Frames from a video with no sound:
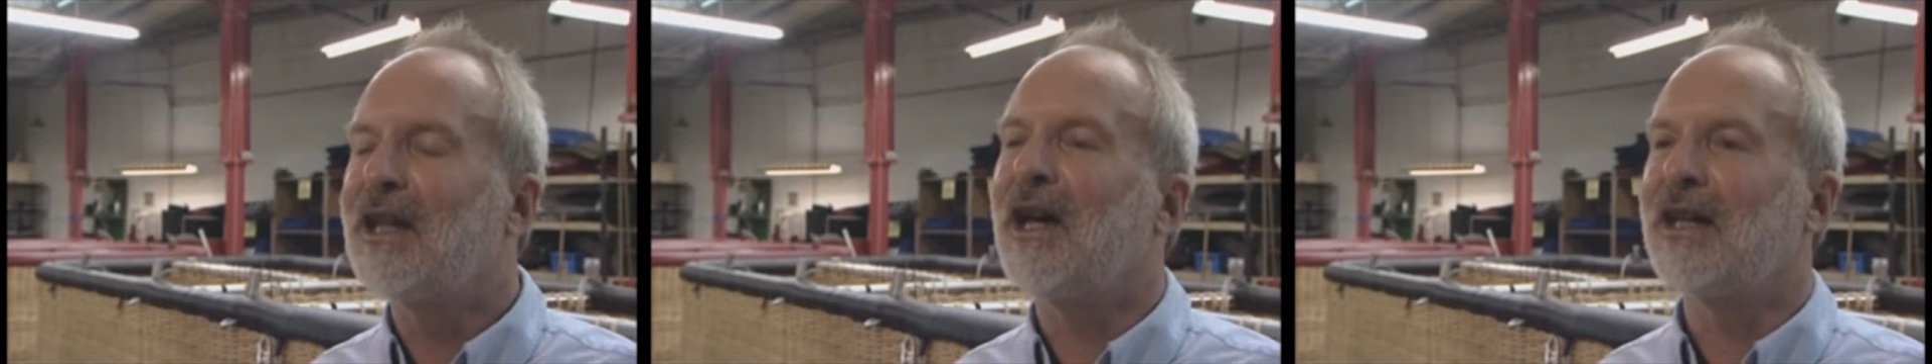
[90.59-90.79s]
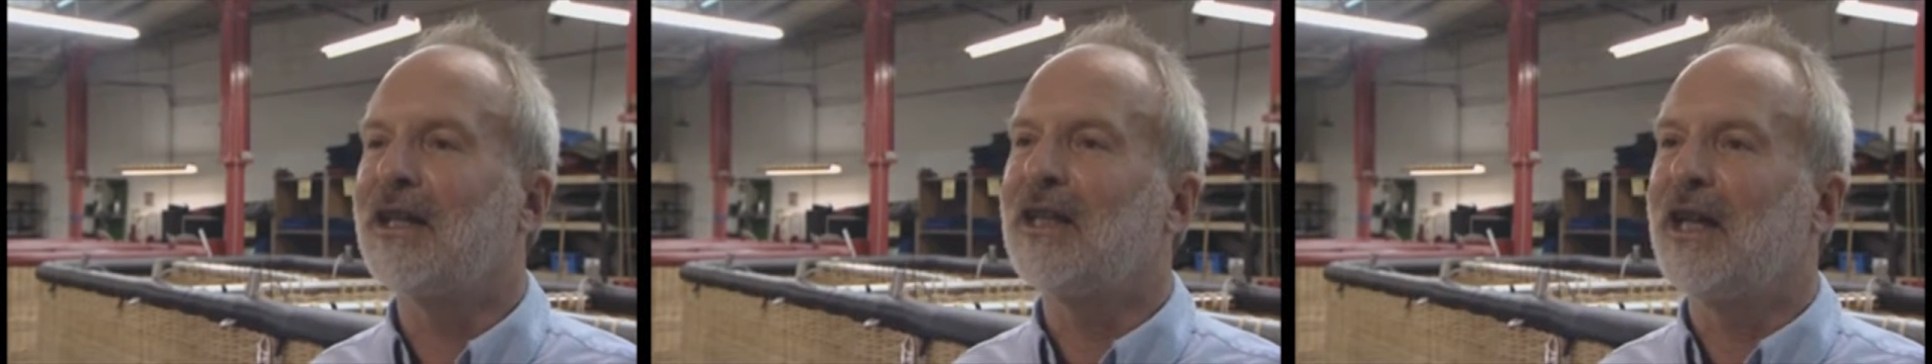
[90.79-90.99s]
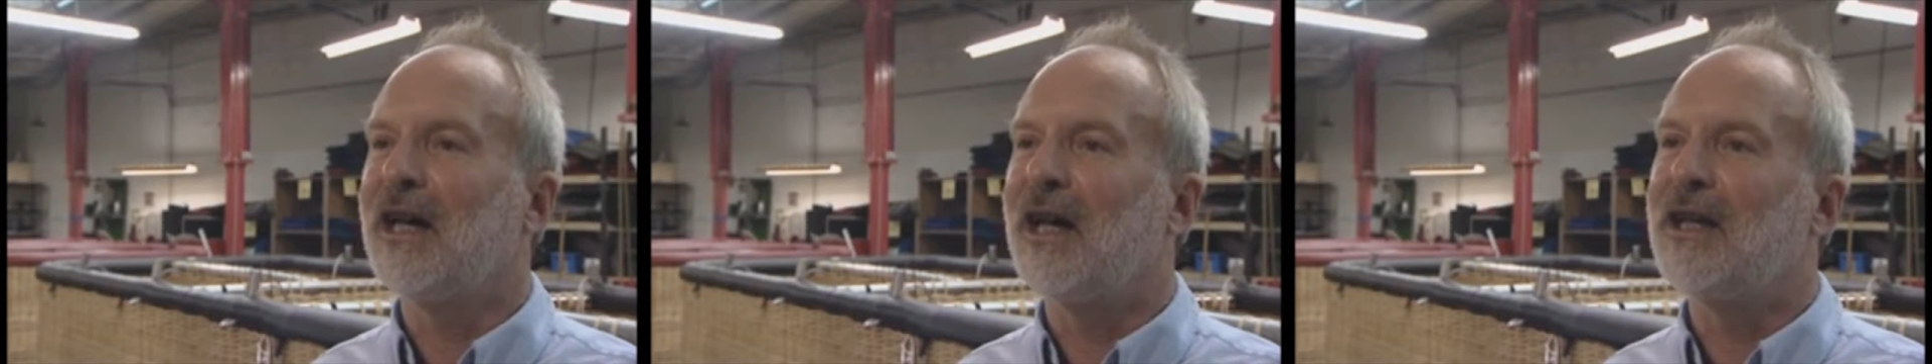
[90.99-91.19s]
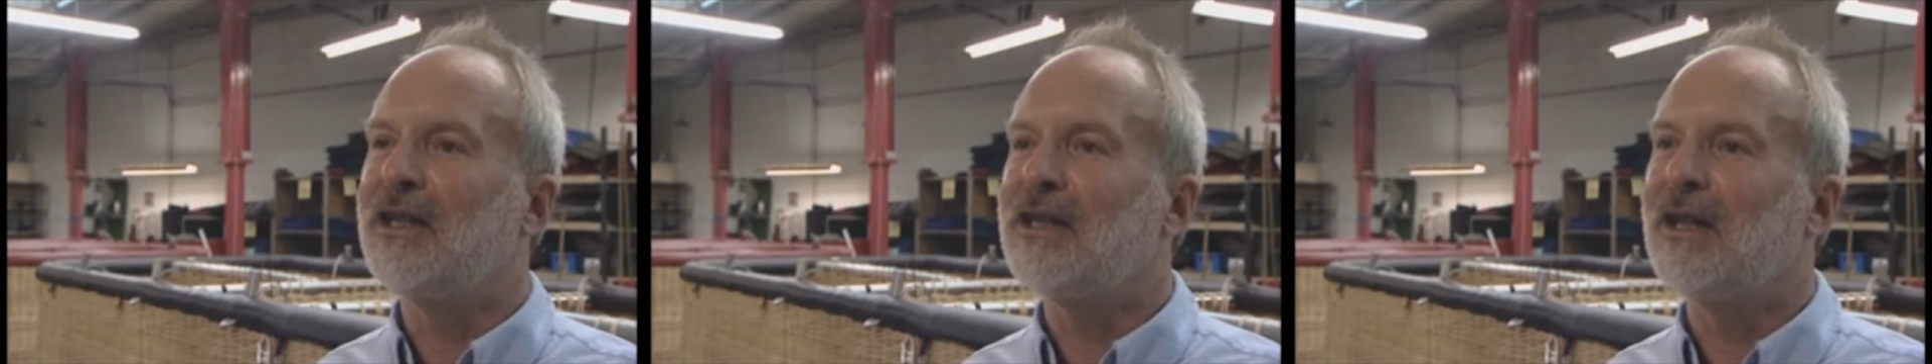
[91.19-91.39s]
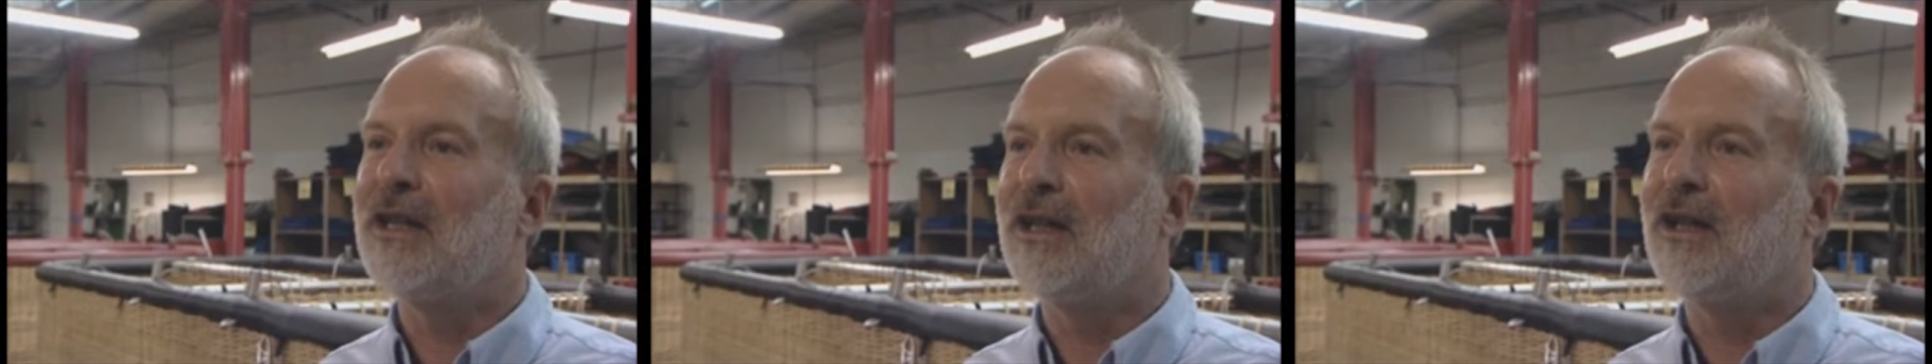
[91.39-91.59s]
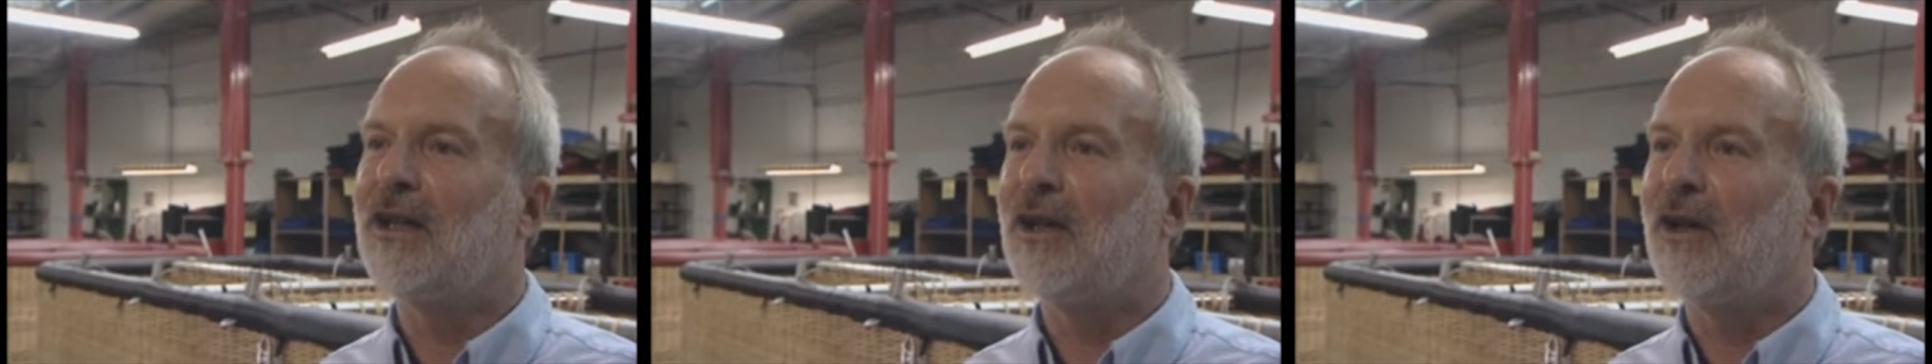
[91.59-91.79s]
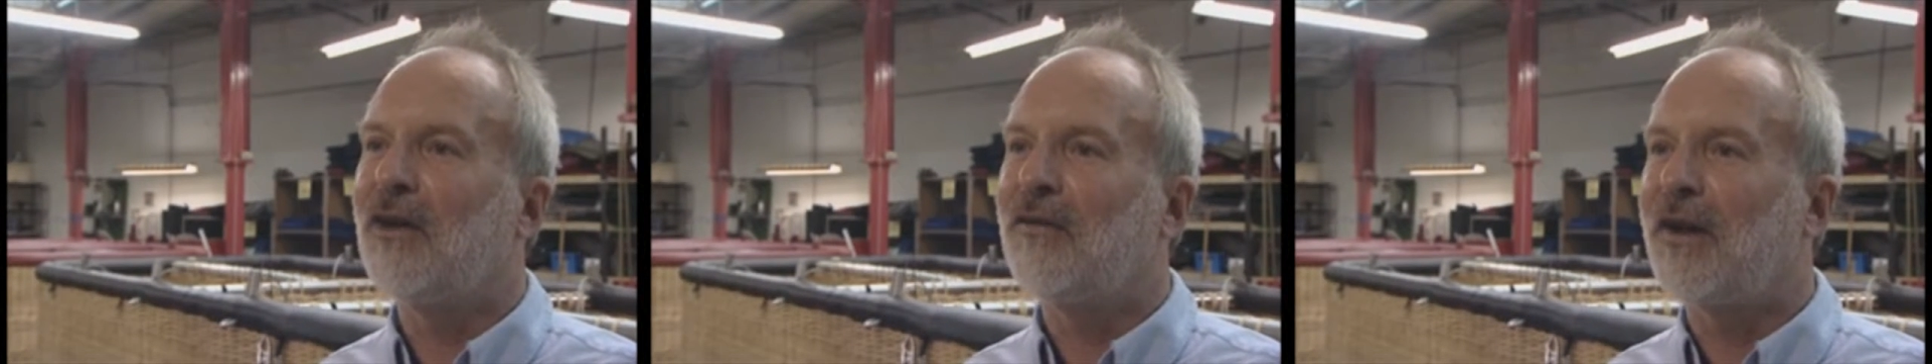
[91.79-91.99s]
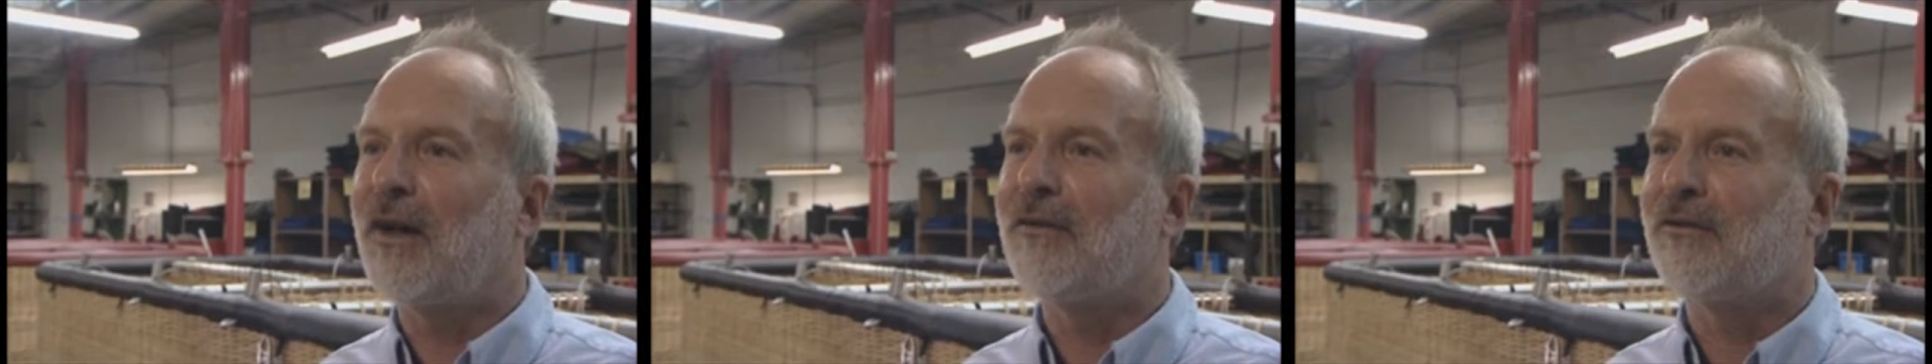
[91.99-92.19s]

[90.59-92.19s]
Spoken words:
like the idea of